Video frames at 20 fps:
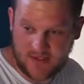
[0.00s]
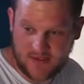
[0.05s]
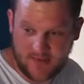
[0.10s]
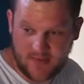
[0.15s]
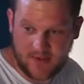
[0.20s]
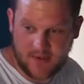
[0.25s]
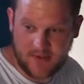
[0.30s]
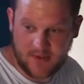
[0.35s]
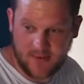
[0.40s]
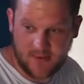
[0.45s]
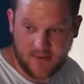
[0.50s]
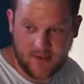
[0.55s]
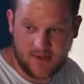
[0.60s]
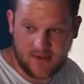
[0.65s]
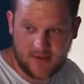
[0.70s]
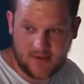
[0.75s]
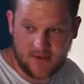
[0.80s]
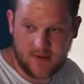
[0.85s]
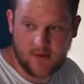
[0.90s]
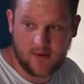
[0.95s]
It's been 2
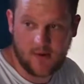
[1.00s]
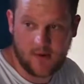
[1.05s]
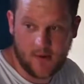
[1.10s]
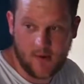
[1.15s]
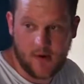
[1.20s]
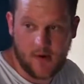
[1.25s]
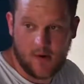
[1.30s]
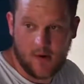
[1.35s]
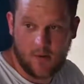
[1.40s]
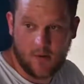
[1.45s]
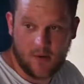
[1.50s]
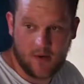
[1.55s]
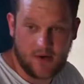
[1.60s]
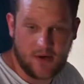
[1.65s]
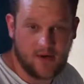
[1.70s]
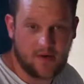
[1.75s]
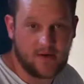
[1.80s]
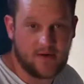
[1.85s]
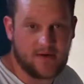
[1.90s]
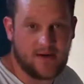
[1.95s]
weeks, so we're
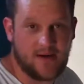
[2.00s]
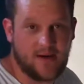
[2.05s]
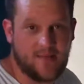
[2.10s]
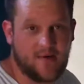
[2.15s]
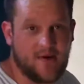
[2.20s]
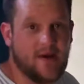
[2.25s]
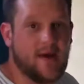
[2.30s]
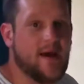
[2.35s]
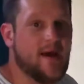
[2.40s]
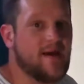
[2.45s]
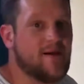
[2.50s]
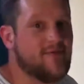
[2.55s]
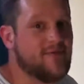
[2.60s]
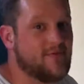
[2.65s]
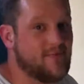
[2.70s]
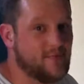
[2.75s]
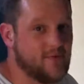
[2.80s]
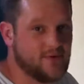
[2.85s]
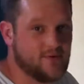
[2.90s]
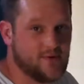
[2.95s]
cutting our time in
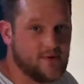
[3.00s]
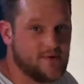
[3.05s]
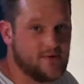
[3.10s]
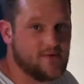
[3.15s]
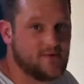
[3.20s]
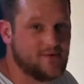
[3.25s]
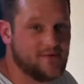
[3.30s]
half between